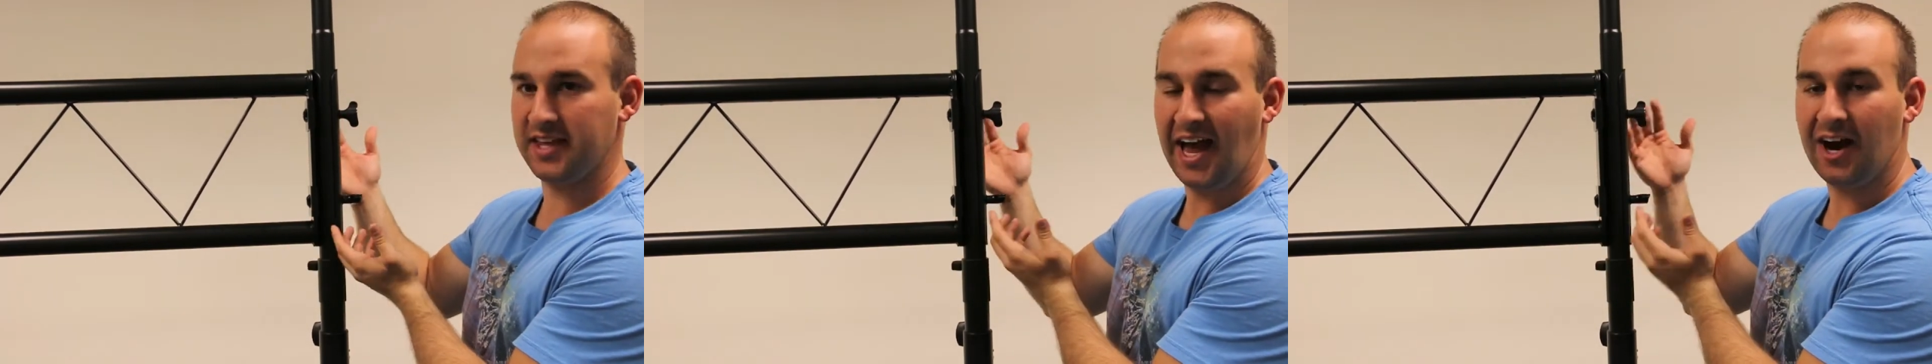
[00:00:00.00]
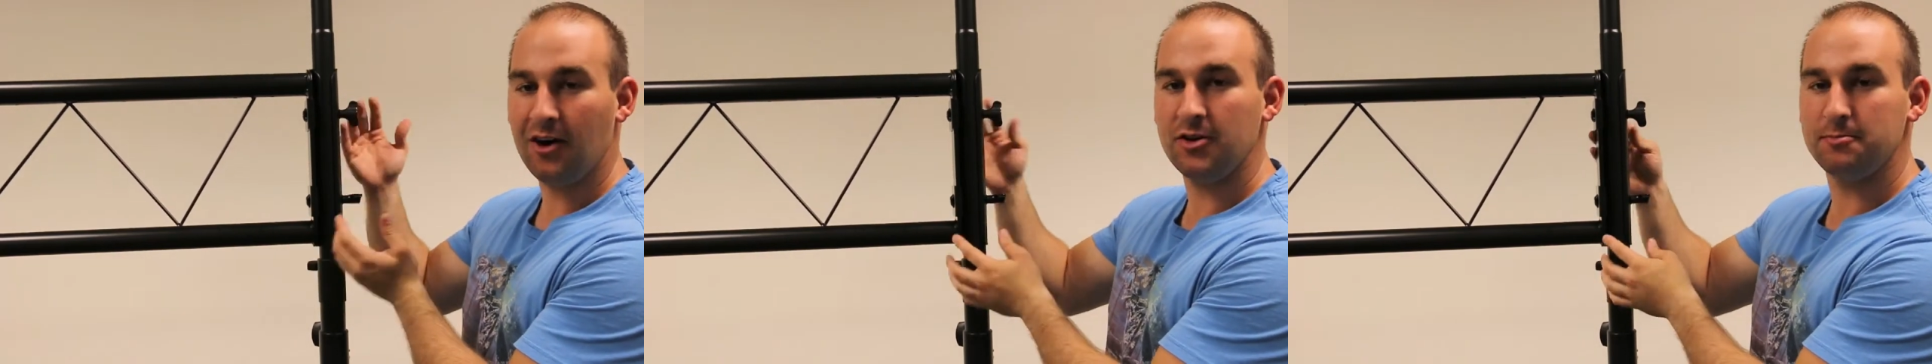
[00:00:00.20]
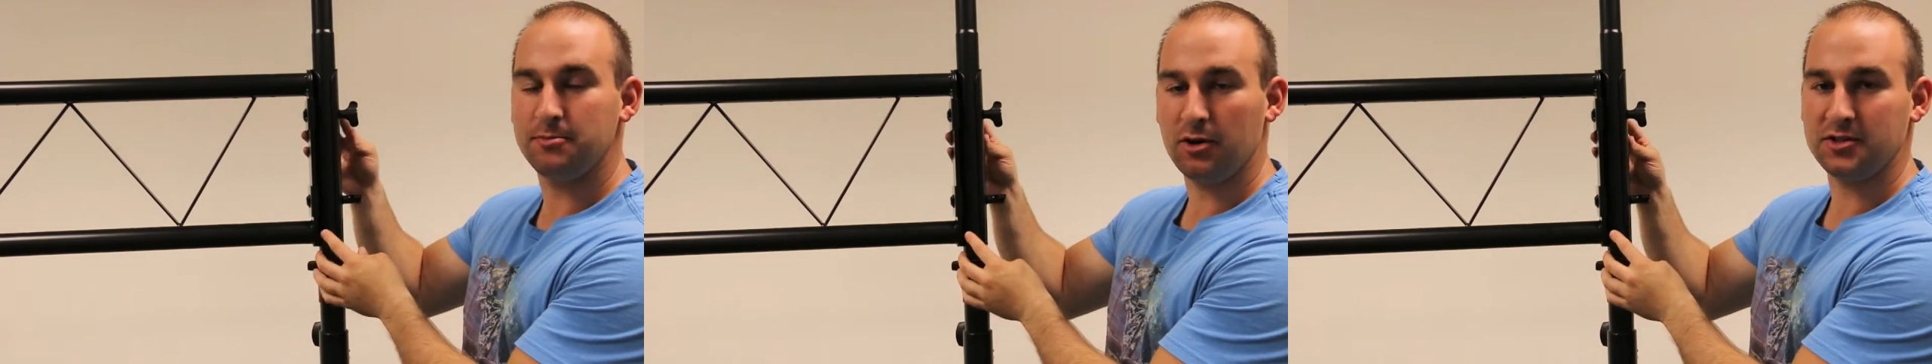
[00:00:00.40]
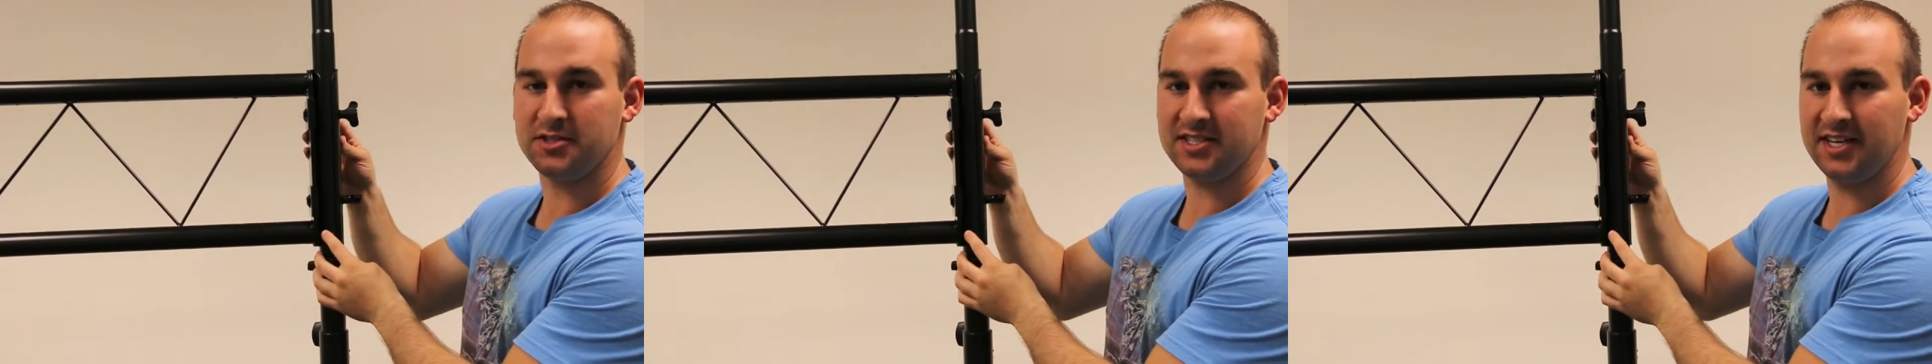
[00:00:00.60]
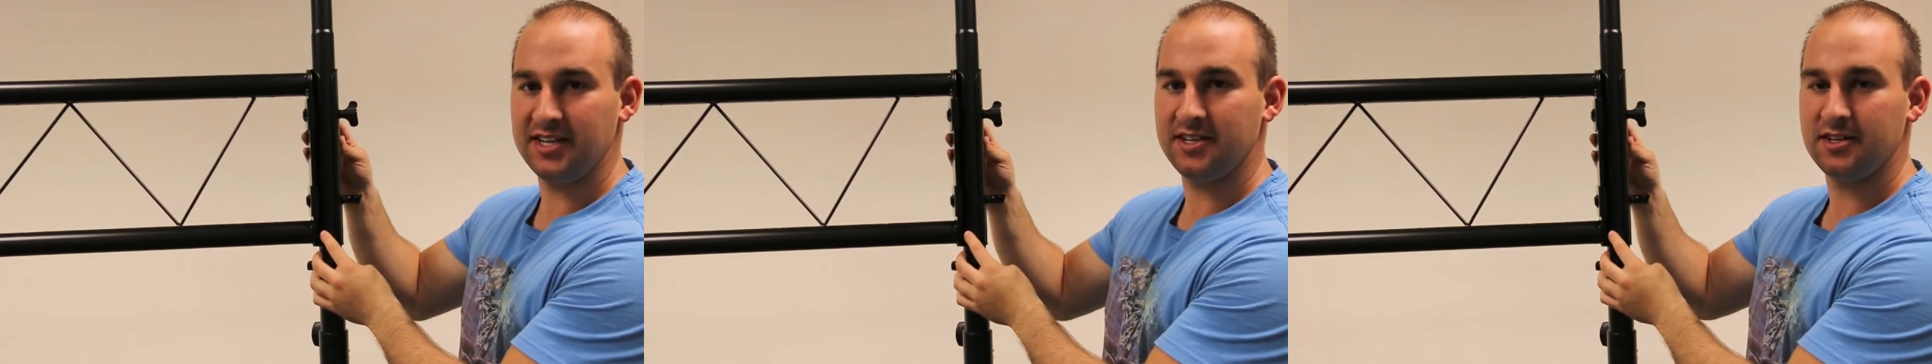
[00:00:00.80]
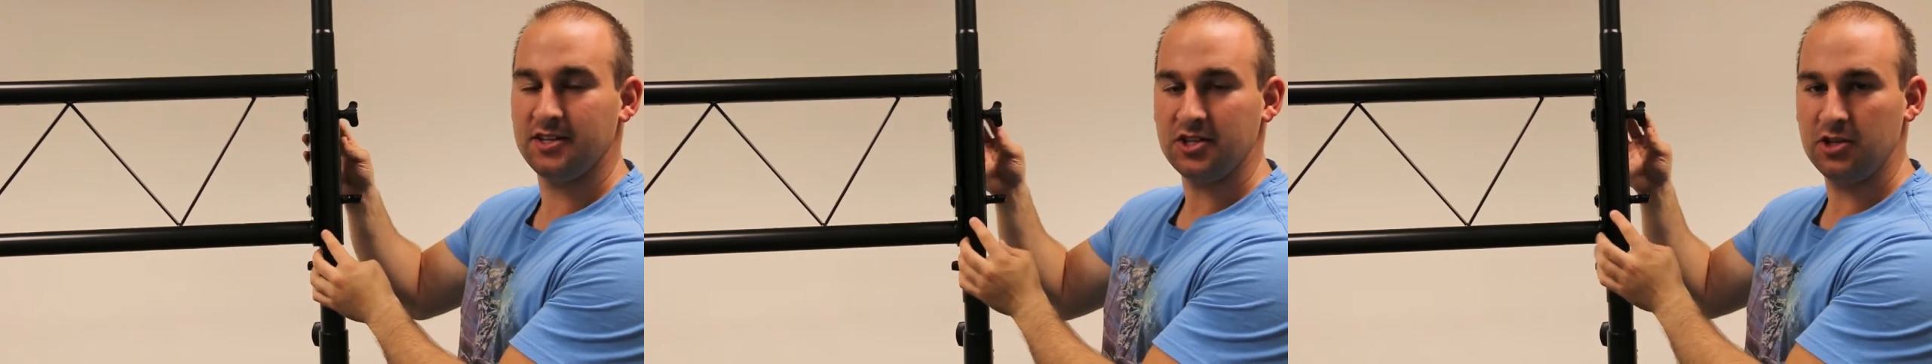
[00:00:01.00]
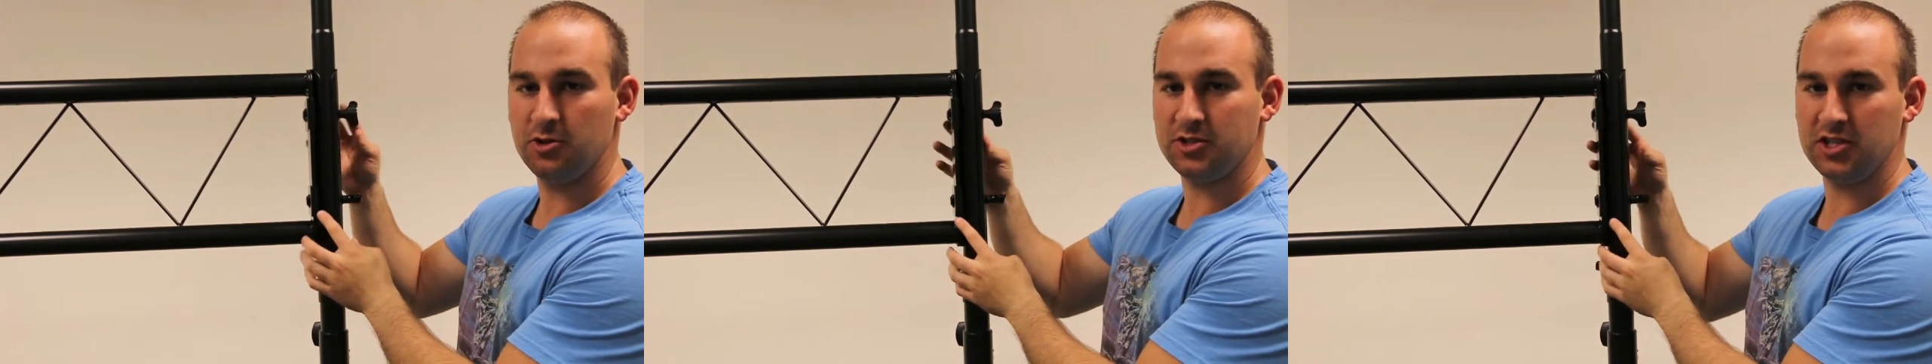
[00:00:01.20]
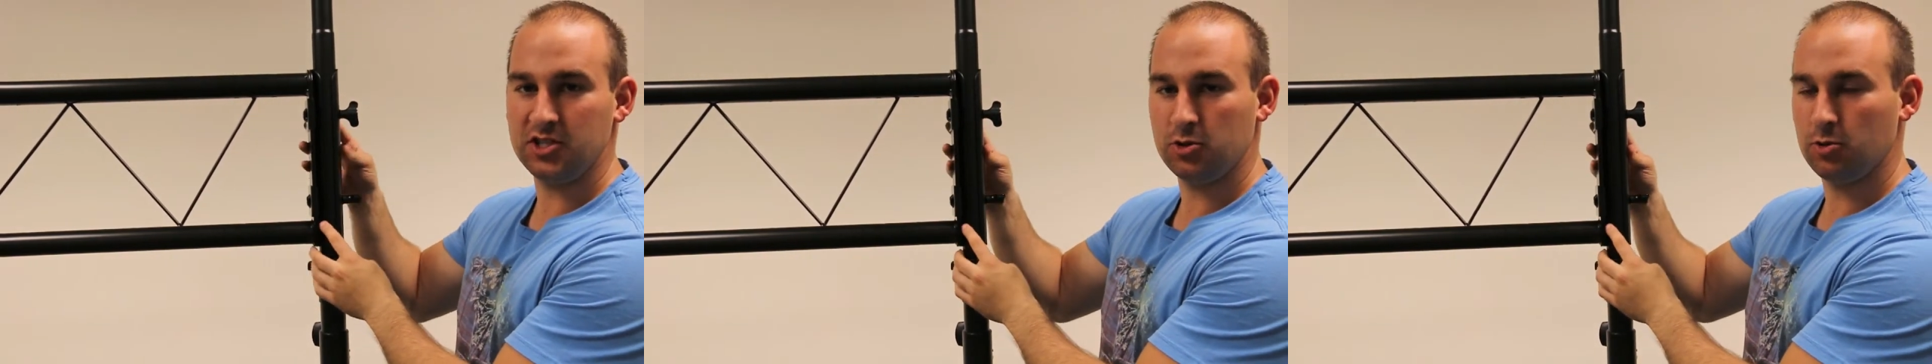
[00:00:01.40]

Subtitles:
the Allen bolts in using